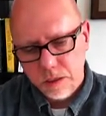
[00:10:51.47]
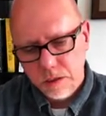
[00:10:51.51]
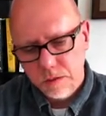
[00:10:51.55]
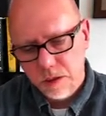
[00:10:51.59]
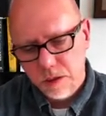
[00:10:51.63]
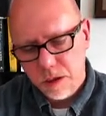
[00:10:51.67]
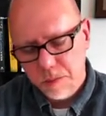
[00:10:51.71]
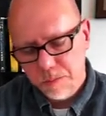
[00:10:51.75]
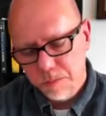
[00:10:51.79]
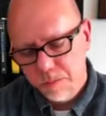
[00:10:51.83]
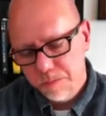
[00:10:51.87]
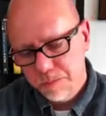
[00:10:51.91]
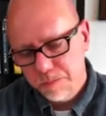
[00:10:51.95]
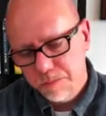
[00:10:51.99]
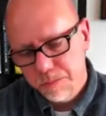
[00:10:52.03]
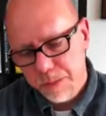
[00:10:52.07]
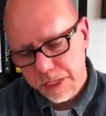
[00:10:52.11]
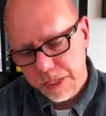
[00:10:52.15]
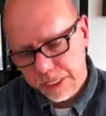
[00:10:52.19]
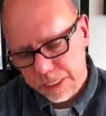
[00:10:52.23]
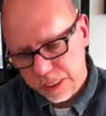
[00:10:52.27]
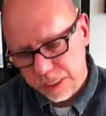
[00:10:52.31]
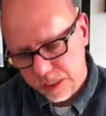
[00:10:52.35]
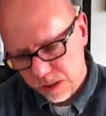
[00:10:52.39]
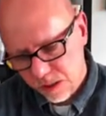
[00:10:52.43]
I'm
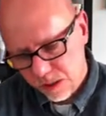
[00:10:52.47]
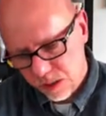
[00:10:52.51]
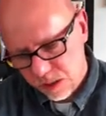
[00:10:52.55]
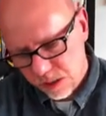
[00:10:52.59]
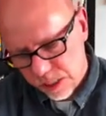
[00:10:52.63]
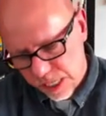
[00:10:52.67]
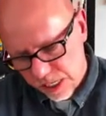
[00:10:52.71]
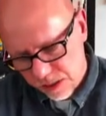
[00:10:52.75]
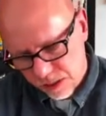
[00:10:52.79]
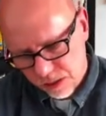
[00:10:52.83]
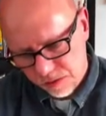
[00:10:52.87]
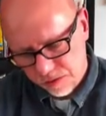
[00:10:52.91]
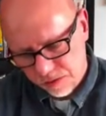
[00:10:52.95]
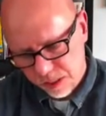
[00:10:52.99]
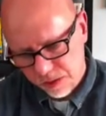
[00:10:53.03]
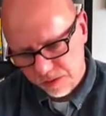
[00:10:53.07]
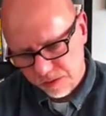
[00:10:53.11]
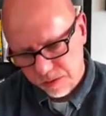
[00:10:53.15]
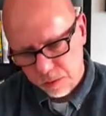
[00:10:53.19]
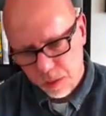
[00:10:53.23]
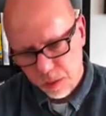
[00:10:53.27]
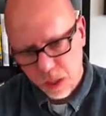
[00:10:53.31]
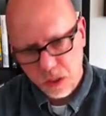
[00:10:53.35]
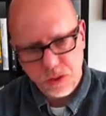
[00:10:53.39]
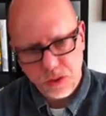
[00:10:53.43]
being excessively
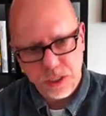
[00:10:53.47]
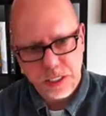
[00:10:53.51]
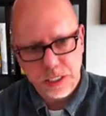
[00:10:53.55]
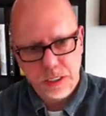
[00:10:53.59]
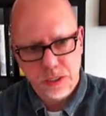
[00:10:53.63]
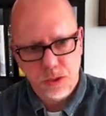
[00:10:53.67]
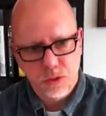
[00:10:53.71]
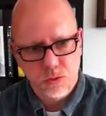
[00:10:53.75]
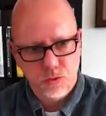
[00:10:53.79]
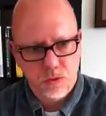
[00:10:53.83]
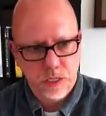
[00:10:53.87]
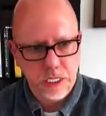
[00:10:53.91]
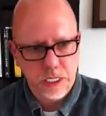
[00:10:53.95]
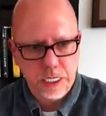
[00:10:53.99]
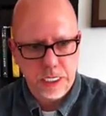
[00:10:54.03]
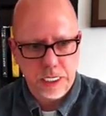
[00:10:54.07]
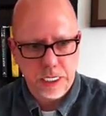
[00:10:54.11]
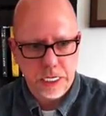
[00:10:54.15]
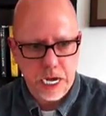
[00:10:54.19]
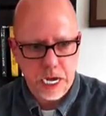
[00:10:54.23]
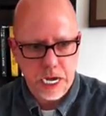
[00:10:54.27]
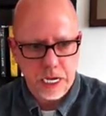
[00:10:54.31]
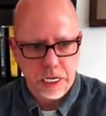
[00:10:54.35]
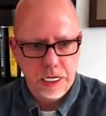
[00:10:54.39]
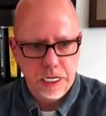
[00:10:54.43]
verbose here. It's really
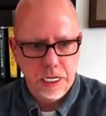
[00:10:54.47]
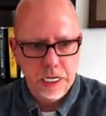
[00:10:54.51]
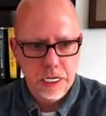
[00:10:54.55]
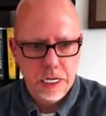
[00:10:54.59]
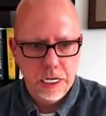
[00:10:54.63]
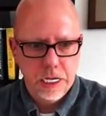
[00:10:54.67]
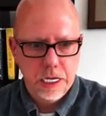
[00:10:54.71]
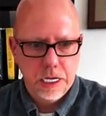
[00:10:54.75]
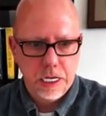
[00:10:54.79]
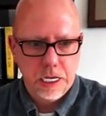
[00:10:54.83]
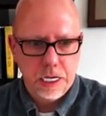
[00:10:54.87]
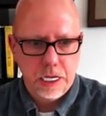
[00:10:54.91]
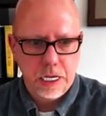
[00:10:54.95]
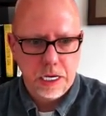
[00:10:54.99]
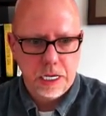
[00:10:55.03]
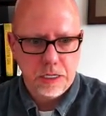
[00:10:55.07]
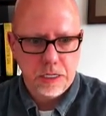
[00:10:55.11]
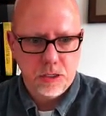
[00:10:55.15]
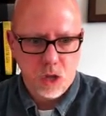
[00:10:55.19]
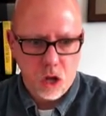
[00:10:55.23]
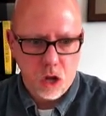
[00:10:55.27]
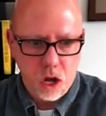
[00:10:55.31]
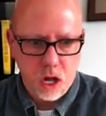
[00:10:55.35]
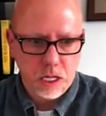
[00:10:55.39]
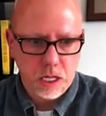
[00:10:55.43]
not as
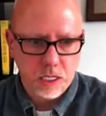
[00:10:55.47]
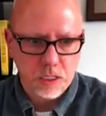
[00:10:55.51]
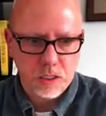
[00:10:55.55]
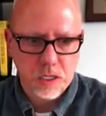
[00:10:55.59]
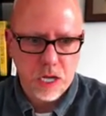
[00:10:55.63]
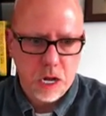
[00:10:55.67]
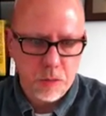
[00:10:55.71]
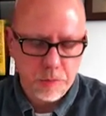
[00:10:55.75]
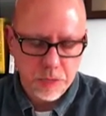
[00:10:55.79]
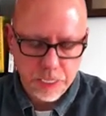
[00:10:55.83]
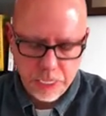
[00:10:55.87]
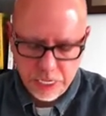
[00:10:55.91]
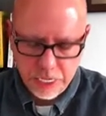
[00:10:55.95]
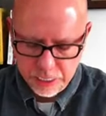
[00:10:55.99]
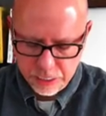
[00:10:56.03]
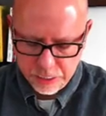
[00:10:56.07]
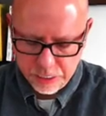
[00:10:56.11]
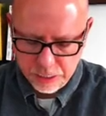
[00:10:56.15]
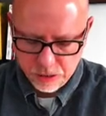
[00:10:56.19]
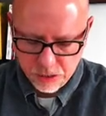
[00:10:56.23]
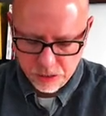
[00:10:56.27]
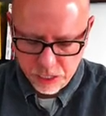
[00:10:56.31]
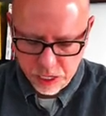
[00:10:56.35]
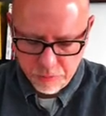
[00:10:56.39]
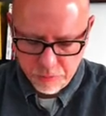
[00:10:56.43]
complicated
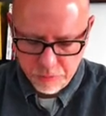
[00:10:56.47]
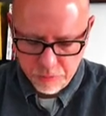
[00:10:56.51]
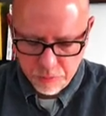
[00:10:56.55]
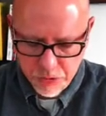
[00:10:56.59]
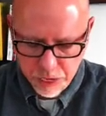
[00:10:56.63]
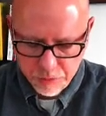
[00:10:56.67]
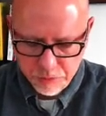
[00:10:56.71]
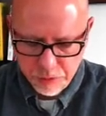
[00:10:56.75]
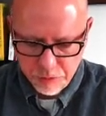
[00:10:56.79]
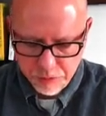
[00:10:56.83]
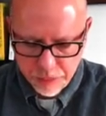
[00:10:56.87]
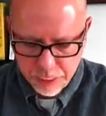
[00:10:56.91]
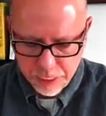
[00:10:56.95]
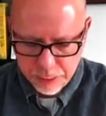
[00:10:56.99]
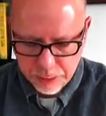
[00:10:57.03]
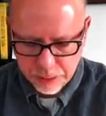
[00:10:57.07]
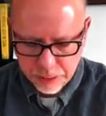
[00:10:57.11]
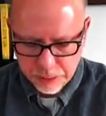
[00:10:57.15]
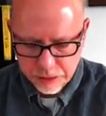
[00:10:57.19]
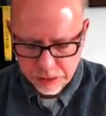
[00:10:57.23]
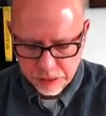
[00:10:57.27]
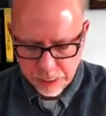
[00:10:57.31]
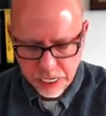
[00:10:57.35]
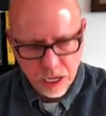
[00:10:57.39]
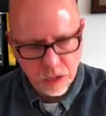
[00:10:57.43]
as I might be making
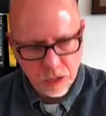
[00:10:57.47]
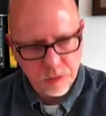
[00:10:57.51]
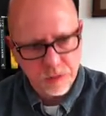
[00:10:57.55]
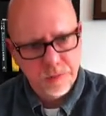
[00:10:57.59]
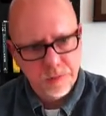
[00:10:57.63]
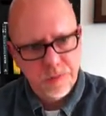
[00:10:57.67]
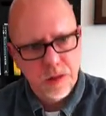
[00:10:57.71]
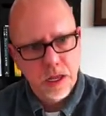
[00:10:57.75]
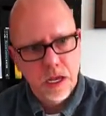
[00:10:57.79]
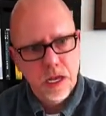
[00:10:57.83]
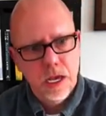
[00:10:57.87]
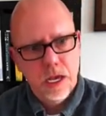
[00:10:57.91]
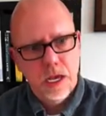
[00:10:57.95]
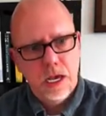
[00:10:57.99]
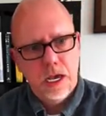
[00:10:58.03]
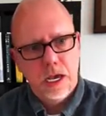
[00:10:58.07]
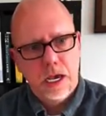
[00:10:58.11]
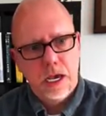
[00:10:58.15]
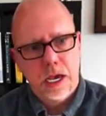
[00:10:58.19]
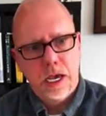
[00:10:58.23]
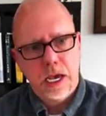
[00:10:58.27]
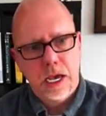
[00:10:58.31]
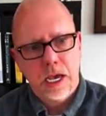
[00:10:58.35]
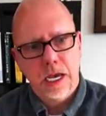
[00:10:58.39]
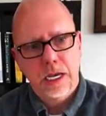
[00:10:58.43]
it sound.
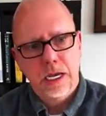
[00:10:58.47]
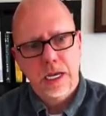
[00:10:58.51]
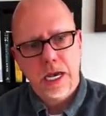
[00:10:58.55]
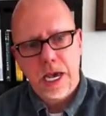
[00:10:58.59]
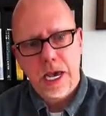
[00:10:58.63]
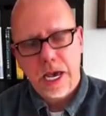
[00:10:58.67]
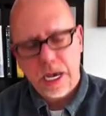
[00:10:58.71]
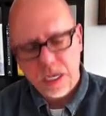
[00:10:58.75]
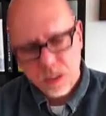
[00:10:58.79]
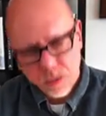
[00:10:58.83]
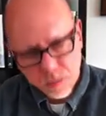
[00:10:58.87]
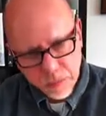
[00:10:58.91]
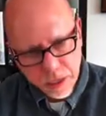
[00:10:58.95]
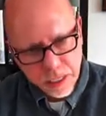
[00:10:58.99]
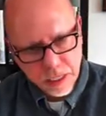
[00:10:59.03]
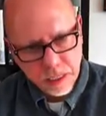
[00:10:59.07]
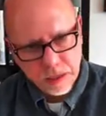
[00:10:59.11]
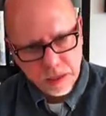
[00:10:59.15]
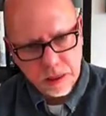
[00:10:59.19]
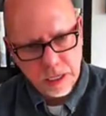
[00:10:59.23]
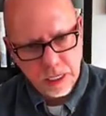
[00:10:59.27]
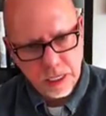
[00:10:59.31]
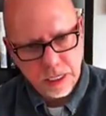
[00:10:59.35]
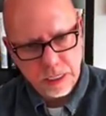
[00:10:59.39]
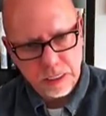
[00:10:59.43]
And as many
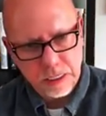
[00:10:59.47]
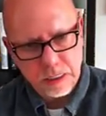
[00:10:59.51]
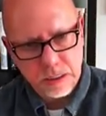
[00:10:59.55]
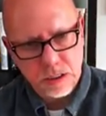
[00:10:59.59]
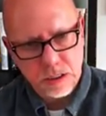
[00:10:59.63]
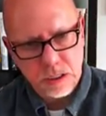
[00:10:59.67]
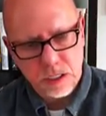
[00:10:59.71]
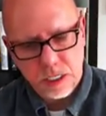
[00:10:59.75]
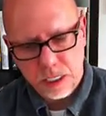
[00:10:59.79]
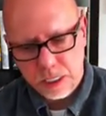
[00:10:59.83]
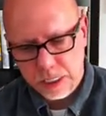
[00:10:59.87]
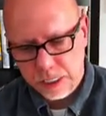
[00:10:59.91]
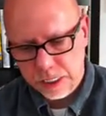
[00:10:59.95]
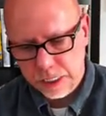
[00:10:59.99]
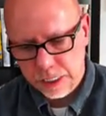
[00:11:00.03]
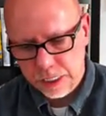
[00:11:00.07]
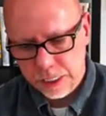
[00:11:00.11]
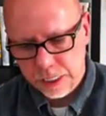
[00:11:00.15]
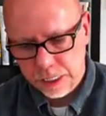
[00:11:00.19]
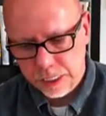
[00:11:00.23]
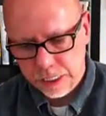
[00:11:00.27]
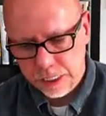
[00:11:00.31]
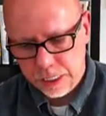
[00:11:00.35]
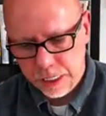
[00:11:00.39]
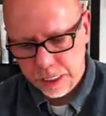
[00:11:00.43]
things
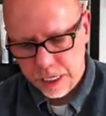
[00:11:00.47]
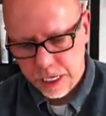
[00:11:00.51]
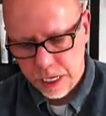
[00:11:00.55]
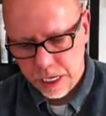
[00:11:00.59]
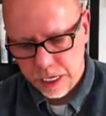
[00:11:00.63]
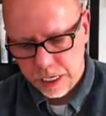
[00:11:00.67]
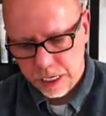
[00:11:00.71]
in